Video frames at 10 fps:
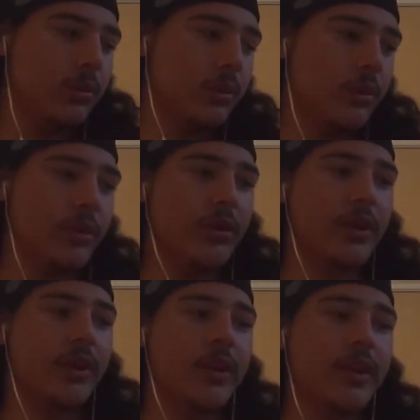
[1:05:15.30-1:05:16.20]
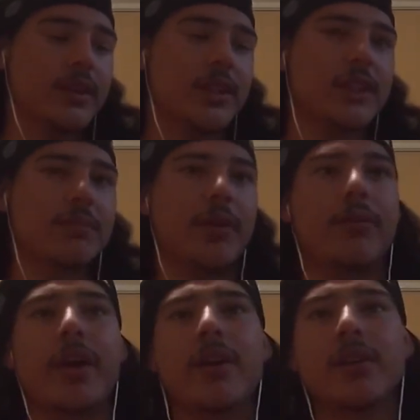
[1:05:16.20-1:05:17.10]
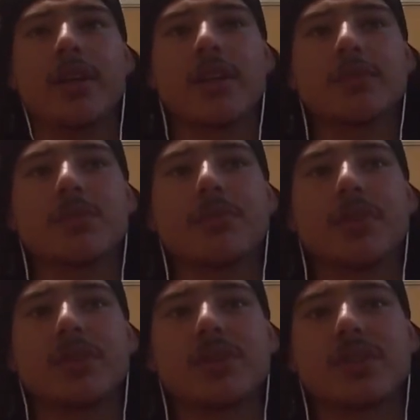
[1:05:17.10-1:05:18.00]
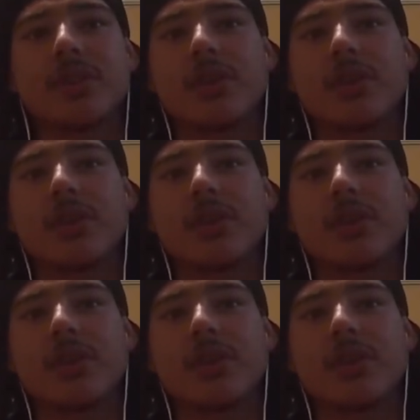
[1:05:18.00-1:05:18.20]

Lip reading: I don't know. I guess that's my rant on kids movies.